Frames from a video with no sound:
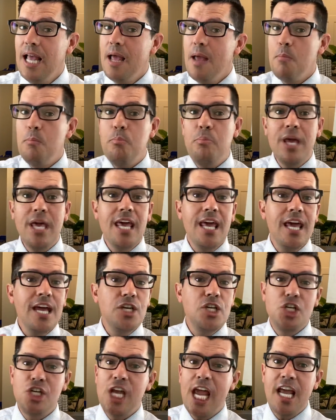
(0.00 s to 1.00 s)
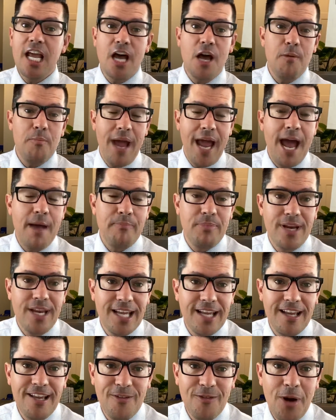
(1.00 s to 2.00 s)
Big shakeup
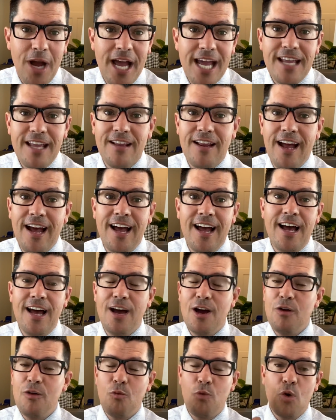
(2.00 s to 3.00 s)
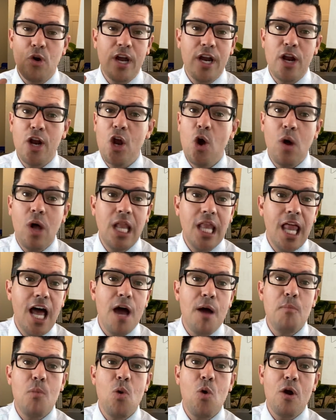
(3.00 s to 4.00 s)
happening, right? Uh, we're going to know a
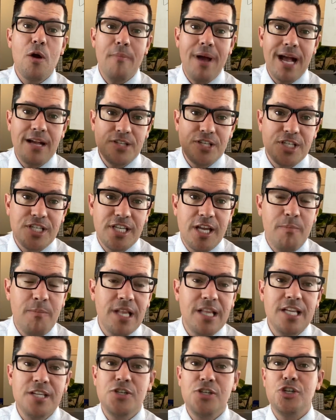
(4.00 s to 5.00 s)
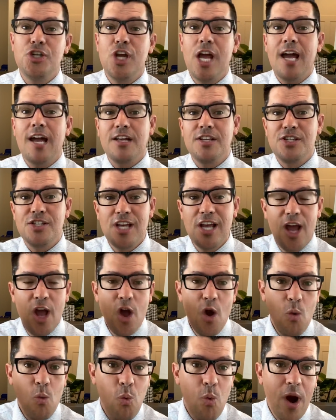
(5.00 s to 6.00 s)
lot more about stimulus checks,
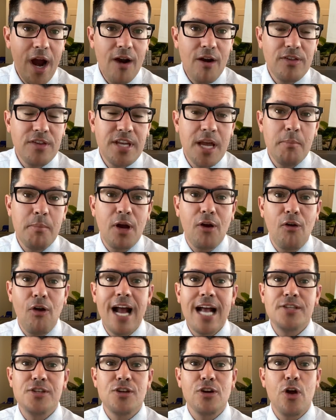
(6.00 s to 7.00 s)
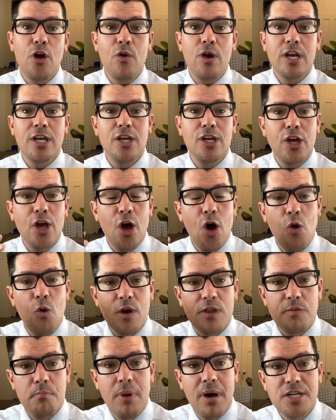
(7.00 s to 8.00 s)
where Democrats are going to go
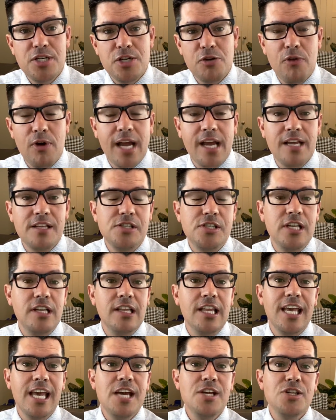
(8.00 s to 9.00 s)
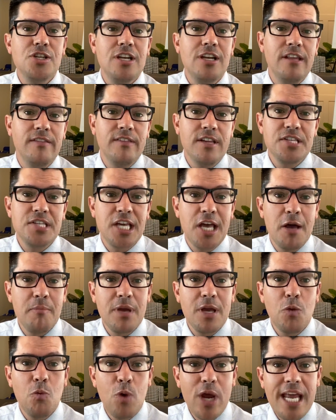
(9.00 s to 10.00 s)
with budget reconciliation in this
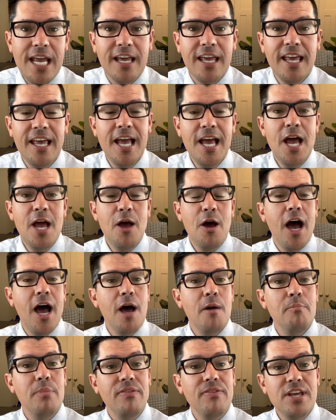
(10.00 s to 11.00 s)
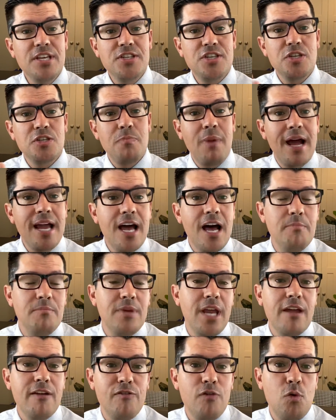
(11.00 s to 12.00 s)
coming week. Uh, but this is my
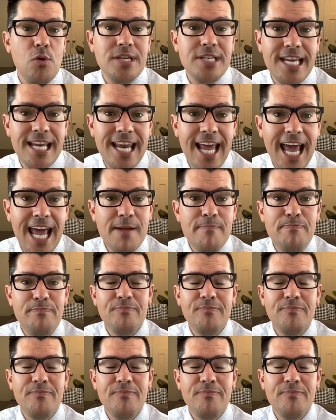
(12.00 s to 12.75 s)
update for today.